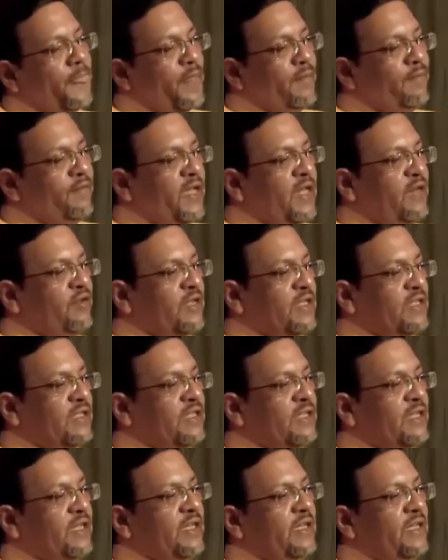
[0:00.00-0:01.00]
where you can
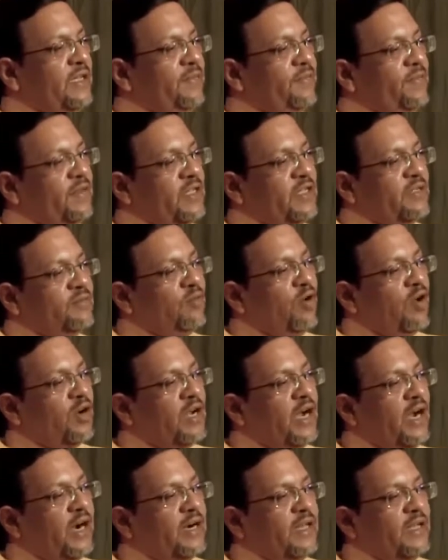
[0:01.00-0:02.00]
see a small
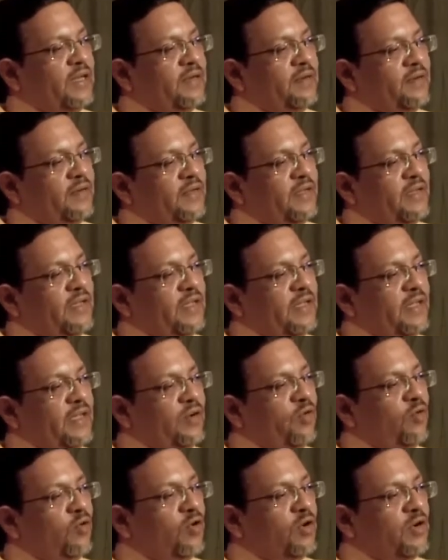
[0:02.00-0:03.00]
garden, a
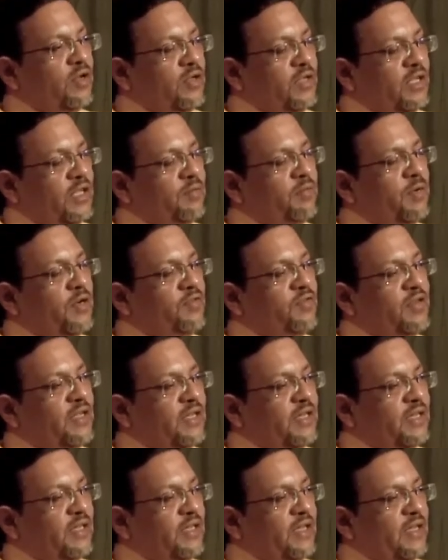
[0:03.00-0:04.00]
road in
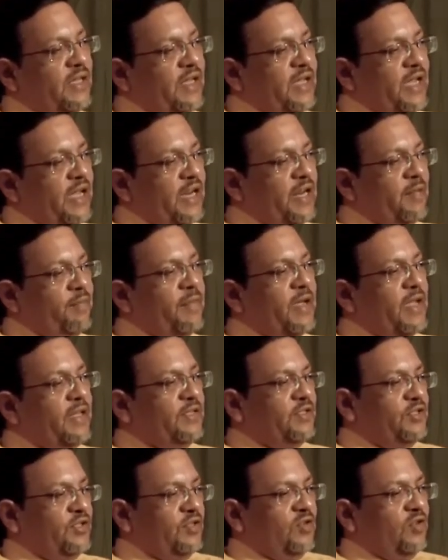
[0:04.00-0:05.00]
between and a
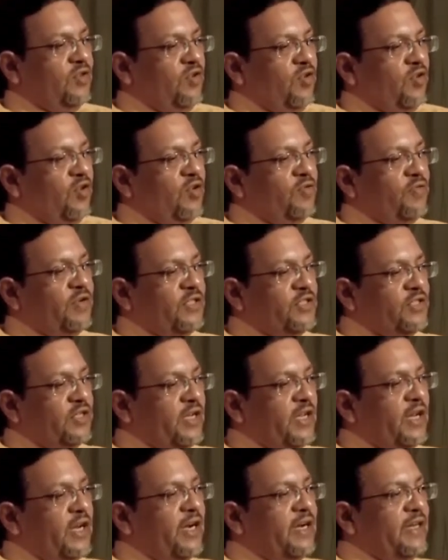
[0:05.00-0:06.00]
bench on which
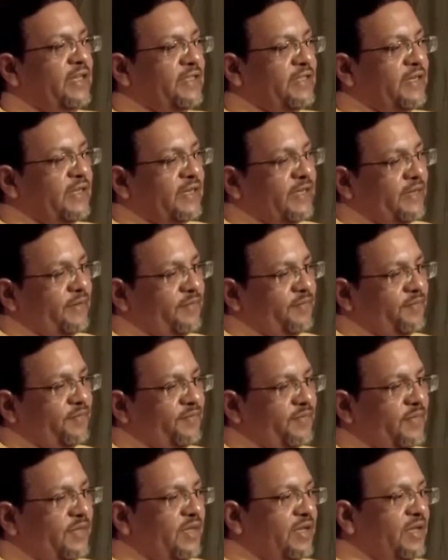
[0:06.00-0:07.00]
a lady is sitting.
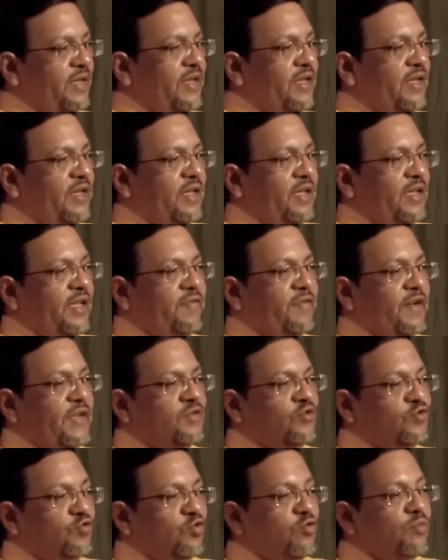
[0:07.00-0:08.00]
If I
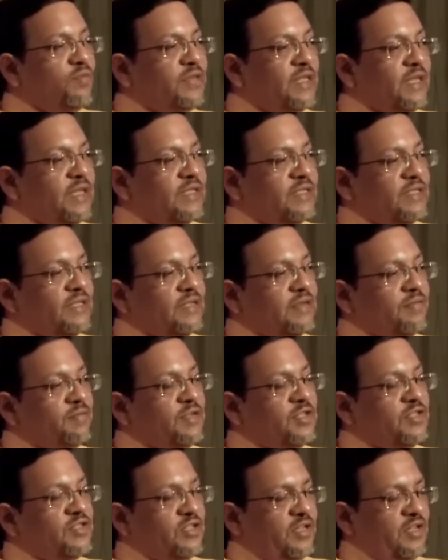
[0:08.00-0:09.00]
zoom this
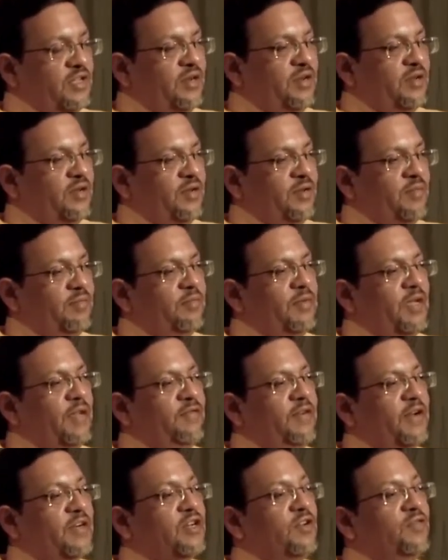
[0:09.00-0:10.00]
picture by a
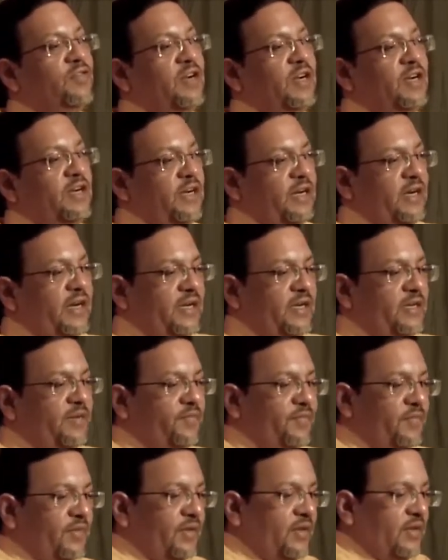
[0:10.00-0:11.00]
factor of 100,
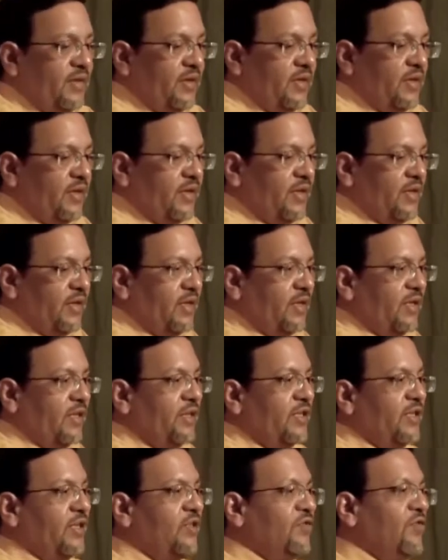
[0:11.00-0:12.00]

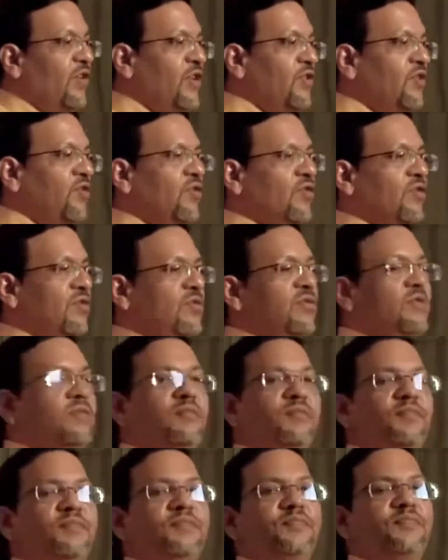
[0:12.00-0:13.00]
this is what you look.
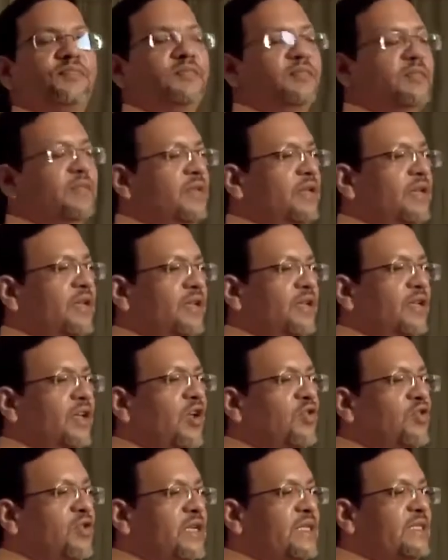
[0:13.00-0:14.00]

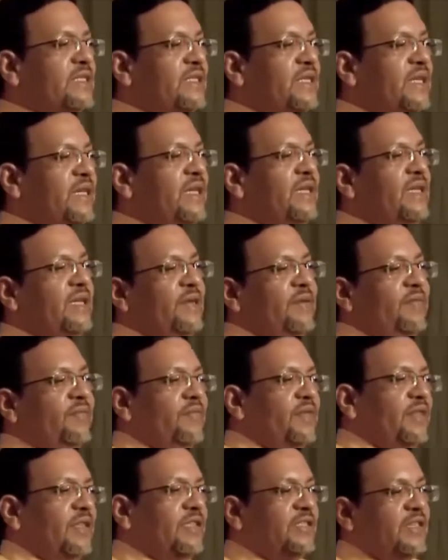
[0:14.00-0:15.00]
Now, you can see
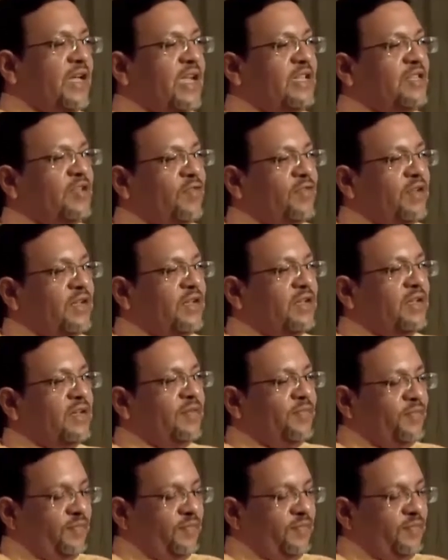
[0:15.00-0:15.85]
the size of a